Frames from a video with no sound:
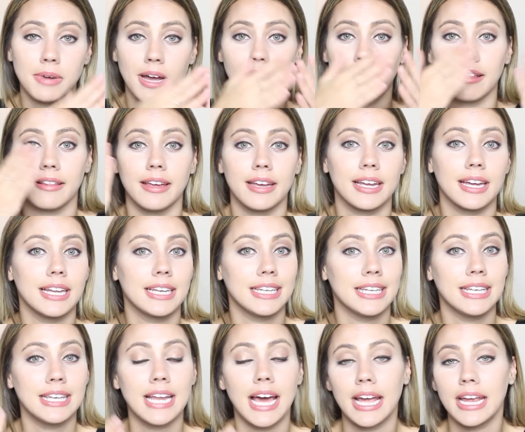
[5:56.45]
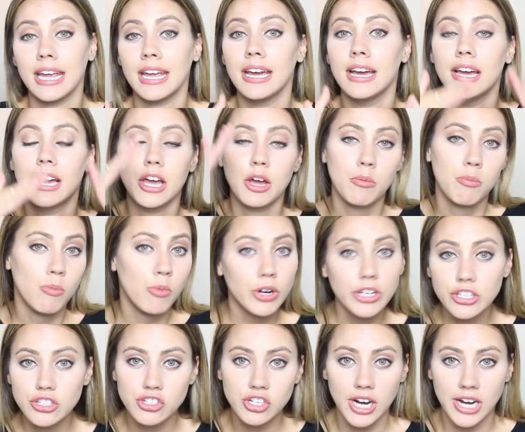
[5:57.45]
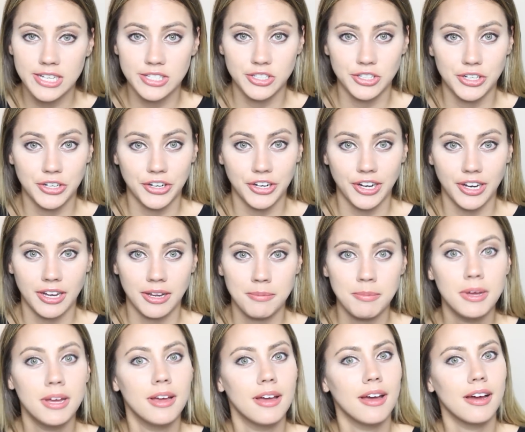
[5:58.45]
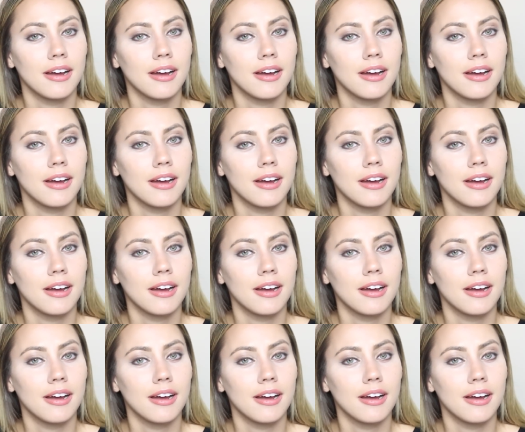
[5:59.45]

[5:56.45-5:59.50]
my like night moisturizer cream,